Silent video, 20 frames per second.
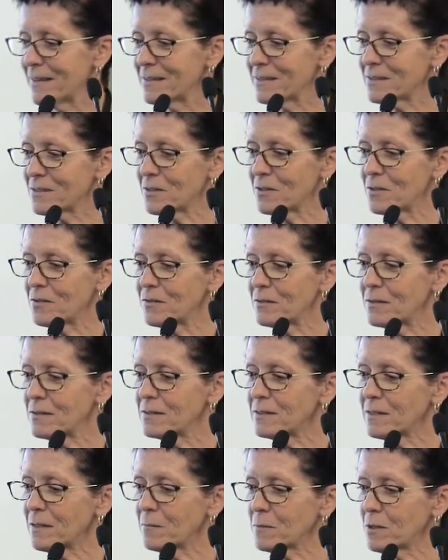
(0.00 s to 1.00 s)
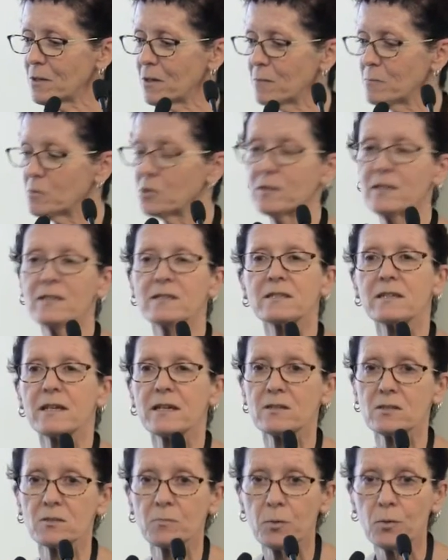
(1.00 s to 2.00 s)
So sometimes you need to
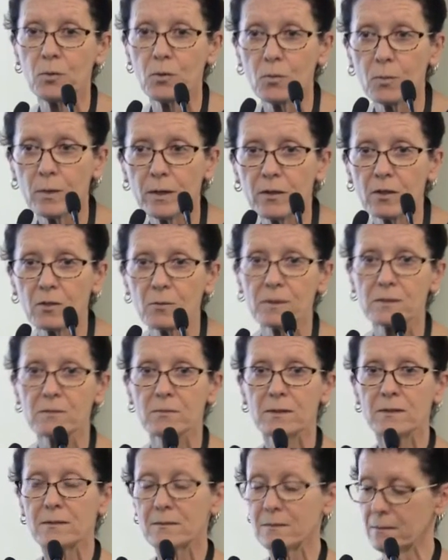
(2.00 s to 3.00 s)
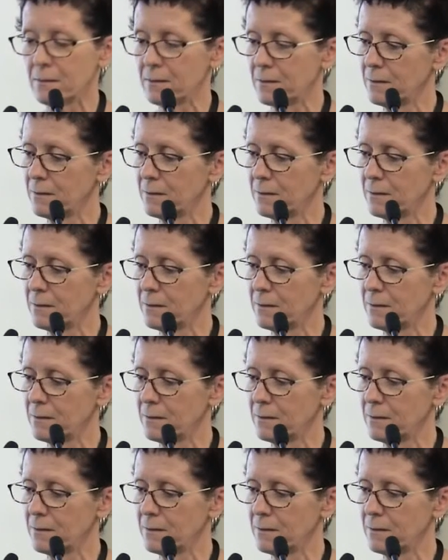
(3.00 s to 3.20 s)
take support with you as well,